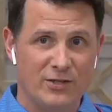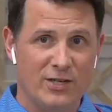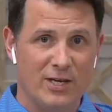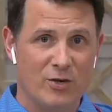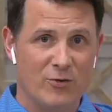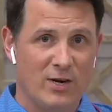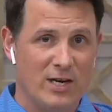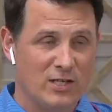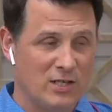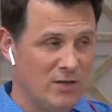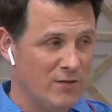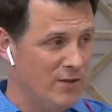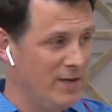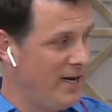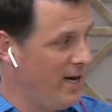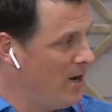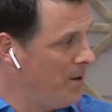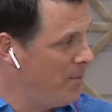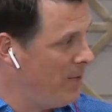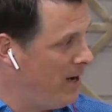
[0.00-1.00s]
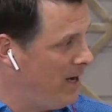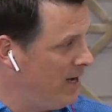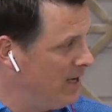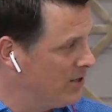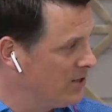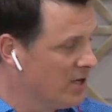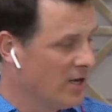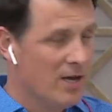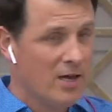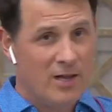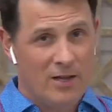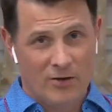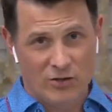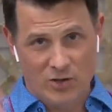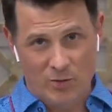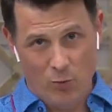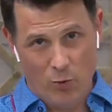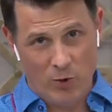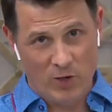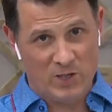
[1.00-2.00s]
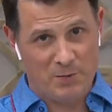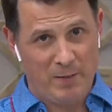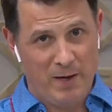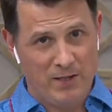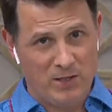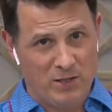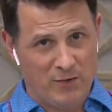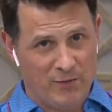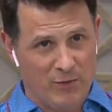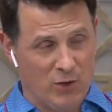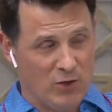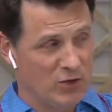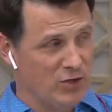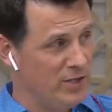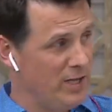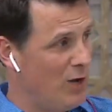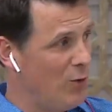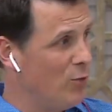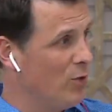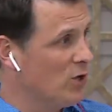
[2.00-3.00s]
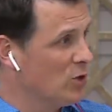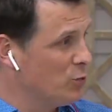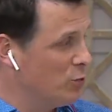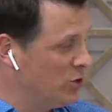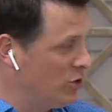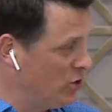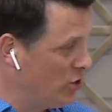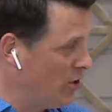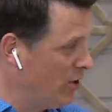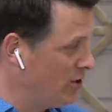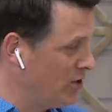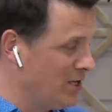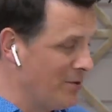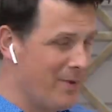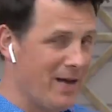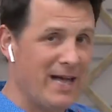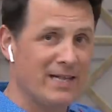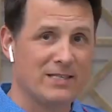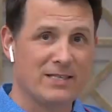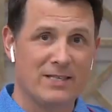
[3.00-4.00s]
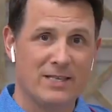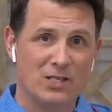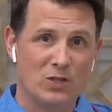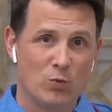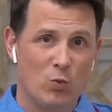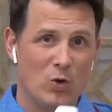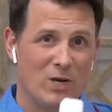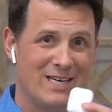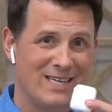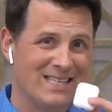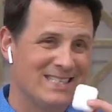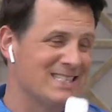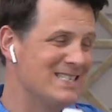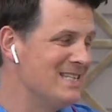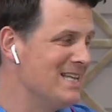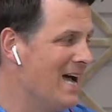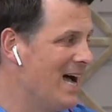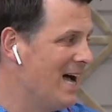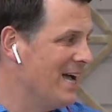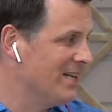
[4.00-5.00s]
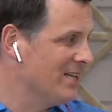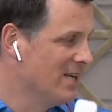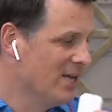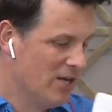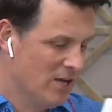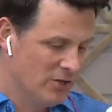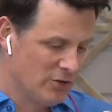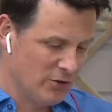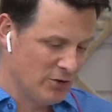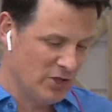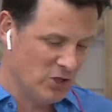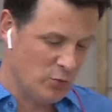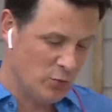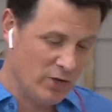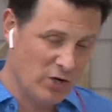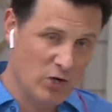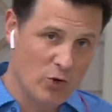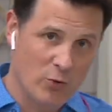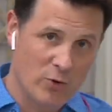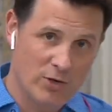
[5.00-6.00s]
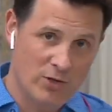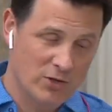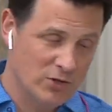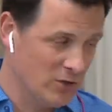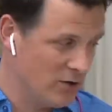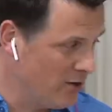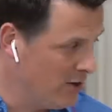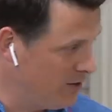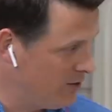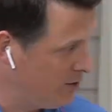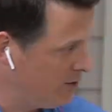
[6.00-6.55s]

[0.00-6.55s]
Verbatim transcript: generation of the AirPods. There's a more expensive version that works with charging mats. This one does not. So this one. I don't really need